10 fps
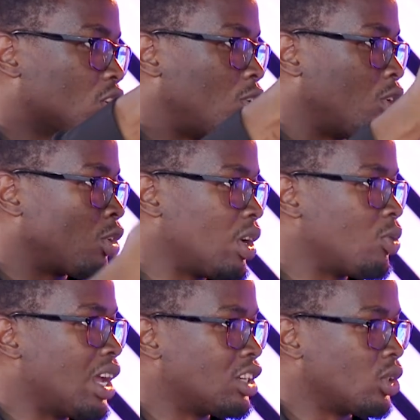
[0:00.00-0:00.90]
Or when
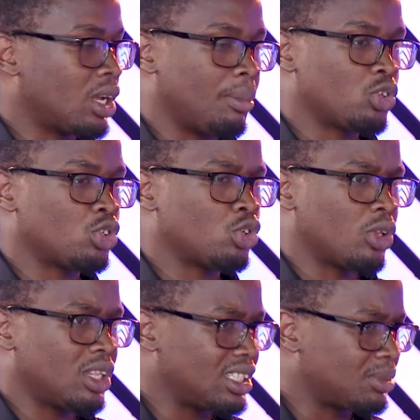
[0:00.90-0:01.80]
we are talking about,
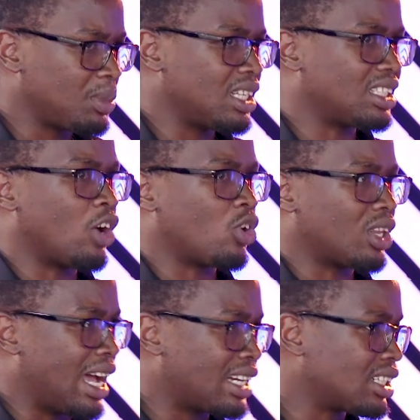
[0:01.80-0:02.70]
this minister or
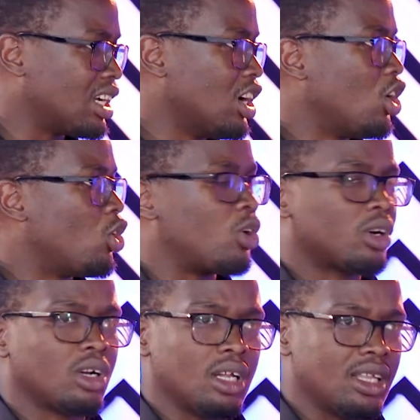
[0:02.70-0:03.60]
that, or
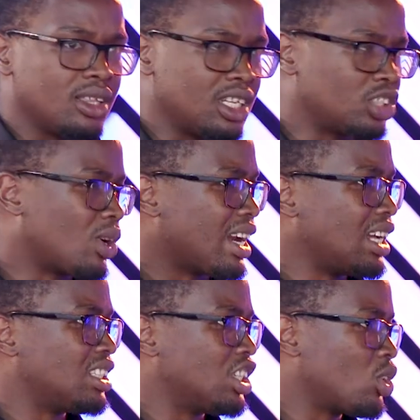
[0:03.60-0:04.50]
this organization